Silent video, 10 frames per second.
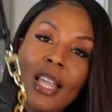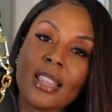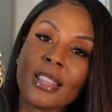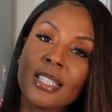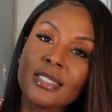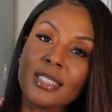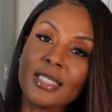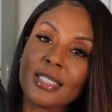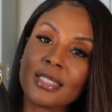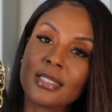This
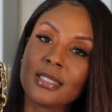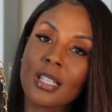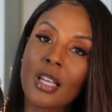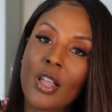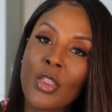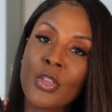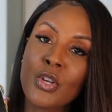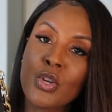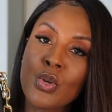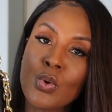is the
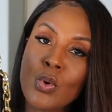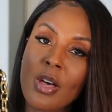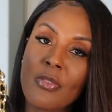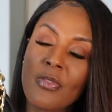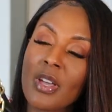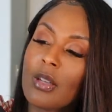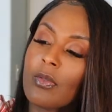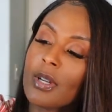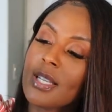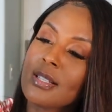new
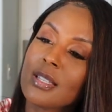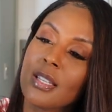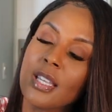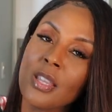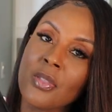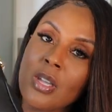favorite in